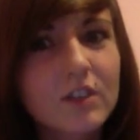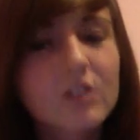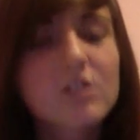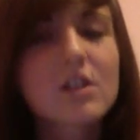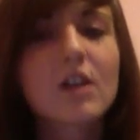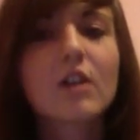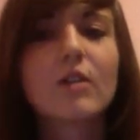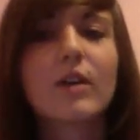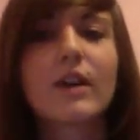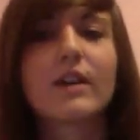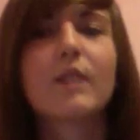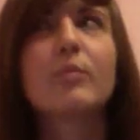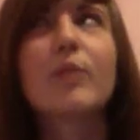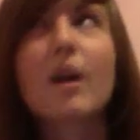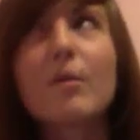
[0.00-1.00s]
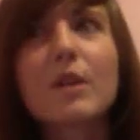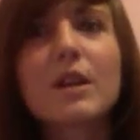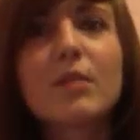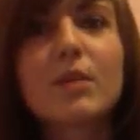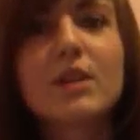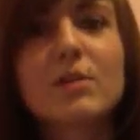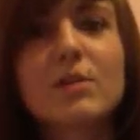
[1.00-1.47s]
So, and I brought money
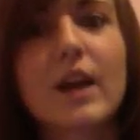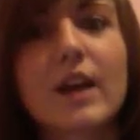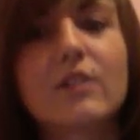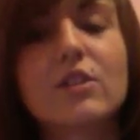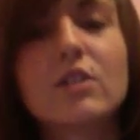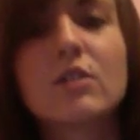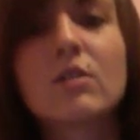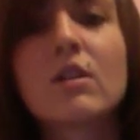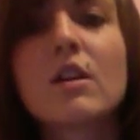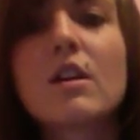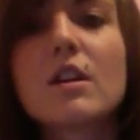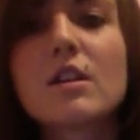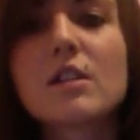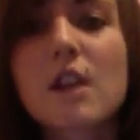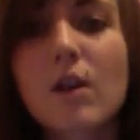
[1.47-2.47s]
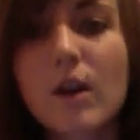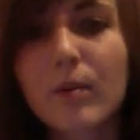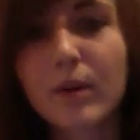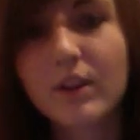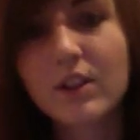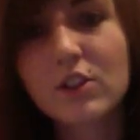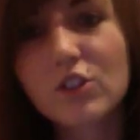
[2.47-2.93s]
because we had to. So I
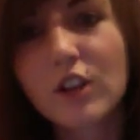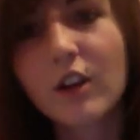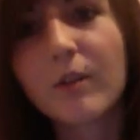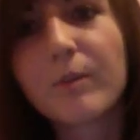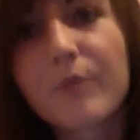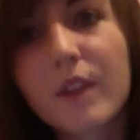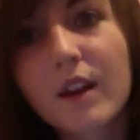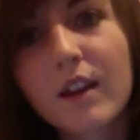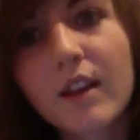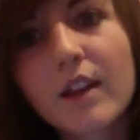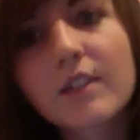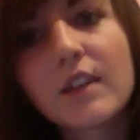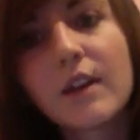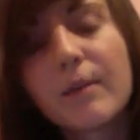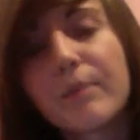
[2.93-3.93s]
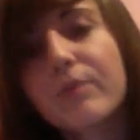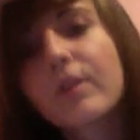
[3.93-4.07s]
bought this shirt and I liked it.